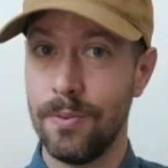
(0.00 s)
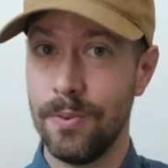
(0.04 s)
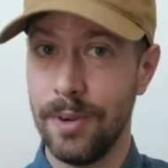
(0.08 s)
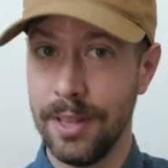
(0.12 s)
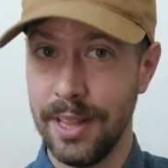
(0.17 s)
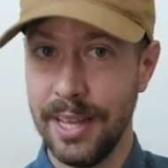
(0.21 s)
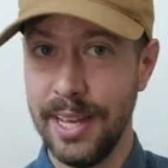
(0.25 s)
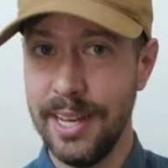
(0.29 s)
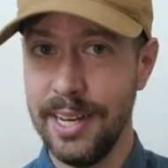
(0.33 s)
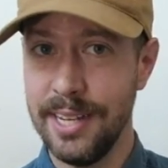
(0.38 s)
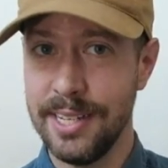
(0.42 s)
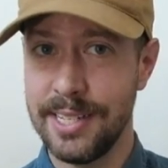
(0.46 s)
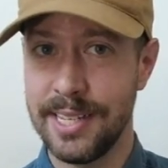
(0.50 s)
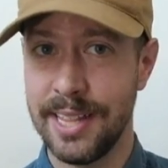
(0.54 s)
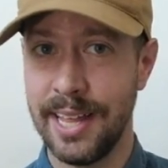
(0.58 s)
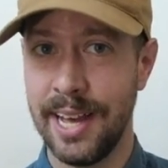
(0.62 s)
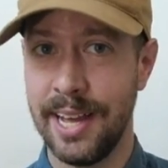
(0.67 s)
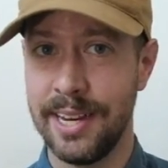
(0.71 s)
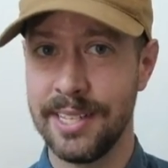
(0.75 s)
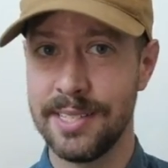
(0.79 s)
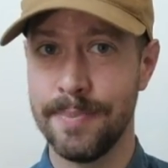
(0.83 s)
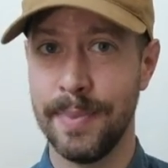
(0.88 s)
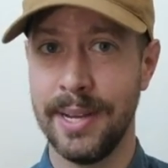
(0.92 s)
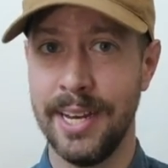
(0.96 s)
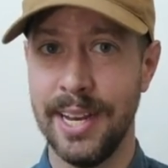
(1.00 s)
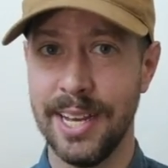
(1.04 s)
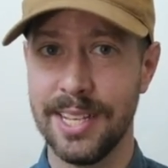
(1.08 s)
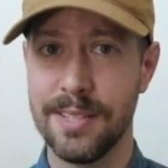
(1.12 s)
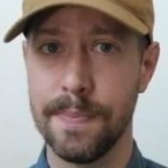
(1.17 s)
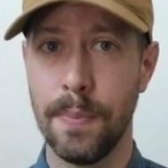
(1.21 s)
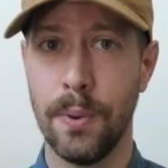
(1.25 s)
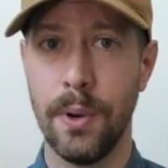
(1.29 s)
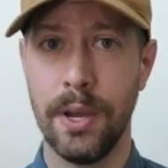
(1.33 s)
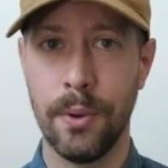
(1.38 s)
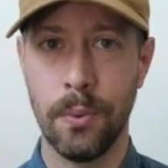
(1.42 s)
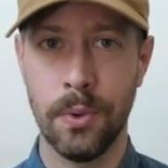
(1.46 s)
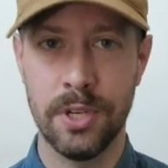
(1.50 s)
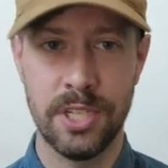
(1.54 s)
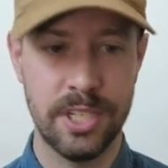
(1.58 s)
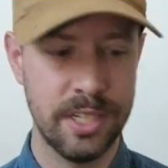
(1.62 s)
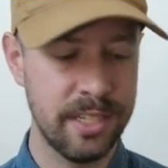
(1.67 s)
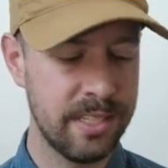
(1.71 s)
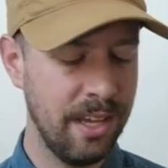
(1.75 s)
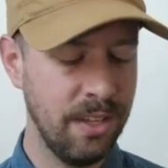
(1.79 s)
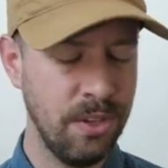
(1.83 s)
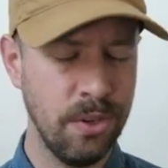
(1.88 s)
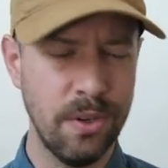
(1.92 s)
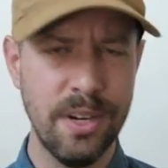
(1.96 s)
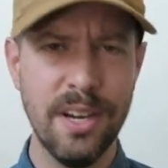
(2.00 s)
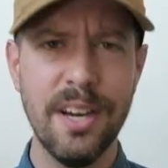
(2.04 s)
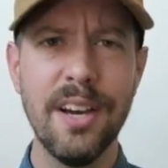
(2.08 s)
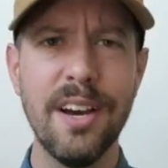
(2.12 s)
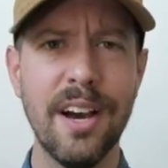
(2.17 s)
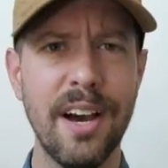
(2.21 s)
Related to that is my next point, which is you can